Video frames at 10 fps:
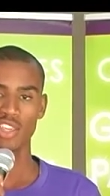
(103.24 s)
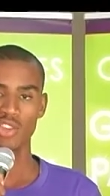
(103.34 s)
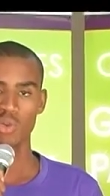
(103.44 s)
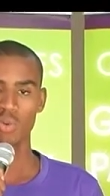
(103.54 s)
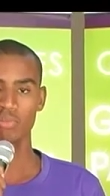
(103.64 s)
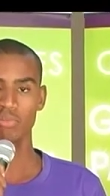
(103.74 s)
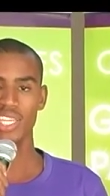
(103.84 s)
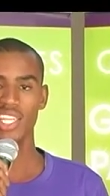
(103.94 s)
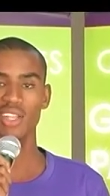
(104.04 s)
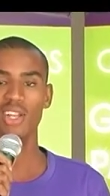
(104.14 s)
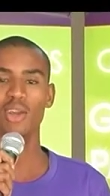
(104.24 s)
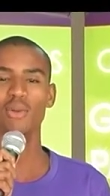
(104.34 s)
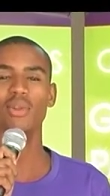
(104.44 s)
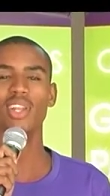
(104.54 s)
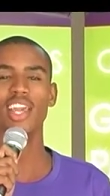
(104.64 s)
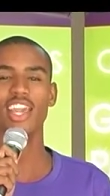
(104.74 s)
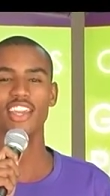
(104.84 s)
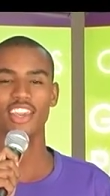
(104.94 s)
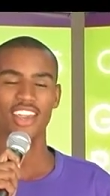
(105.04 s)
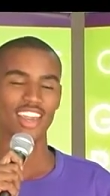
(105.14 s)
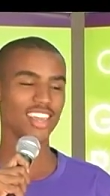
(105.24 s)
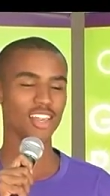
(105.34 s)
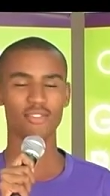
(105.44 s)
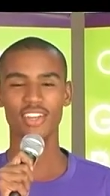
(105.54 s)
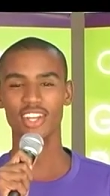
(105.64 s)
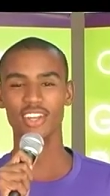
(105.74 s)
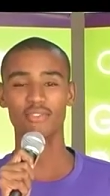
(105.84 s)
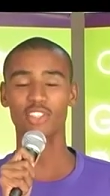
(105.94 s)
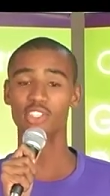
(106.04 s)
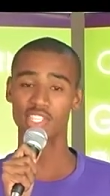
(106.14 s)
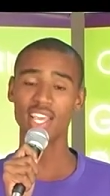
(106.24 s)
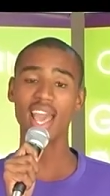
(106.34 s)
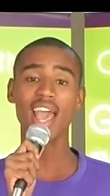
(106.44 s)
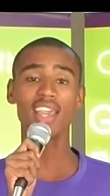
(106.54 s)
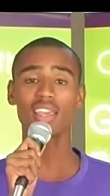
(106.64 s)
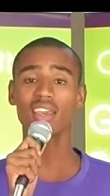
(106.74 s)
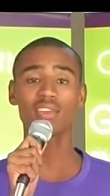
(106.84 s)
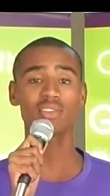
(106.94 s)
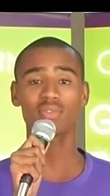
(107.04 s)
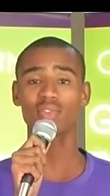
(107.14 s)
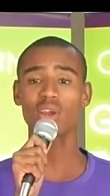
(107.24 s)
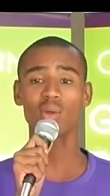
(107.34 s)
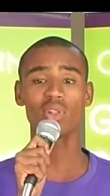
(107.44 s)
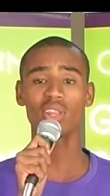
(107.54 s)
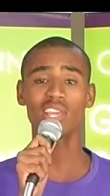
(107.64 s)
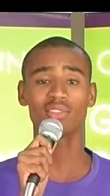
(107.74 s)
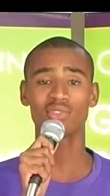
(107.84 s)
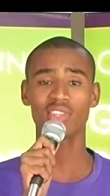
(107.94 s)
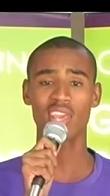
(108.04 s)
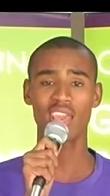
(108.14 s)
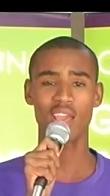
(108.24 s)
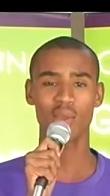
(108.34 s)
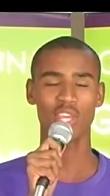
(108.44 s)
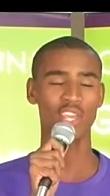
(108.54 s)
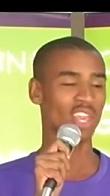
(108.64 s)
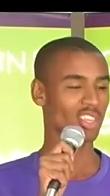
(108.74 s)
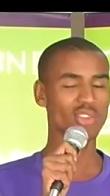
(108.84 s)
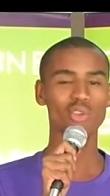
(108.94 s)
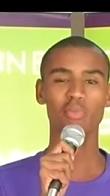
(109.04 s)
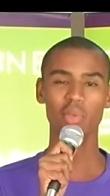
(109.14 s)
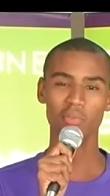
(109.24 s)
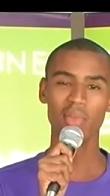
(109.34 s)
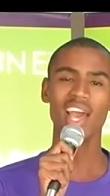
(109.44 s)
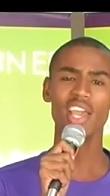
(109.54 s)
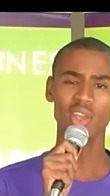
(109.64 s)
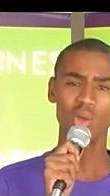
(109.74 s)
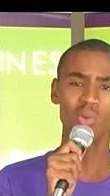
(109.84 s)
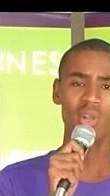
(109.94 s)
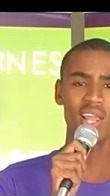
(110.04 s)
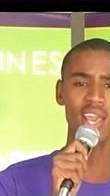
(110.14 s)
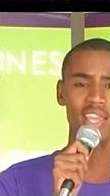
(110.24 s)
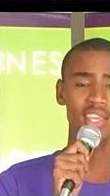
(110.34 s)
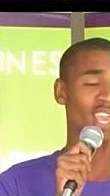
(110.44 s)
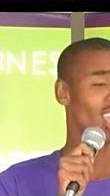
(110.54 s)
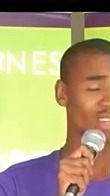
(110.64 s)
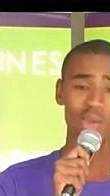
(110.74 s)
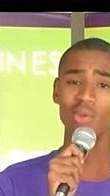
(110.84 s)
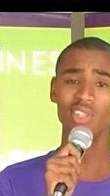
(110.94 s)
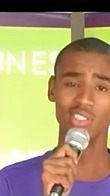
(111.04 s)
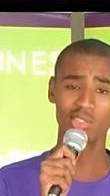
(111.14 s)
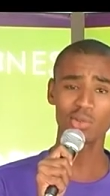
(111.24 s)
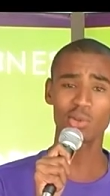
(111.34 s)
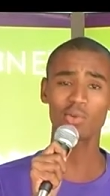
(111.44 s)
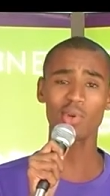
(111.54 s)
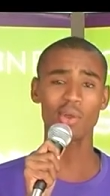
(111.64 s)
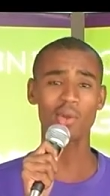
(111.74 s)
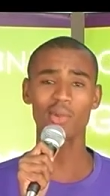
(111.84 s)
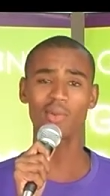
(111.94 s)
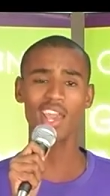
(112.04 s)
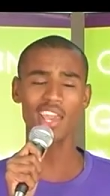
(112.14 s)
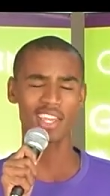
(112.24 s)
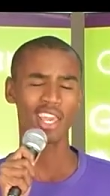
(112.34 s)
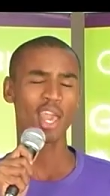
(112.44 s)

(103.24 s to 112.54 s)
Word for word: You won't be lonely, even if the sky is falling down. You'll be my only, no need to worry.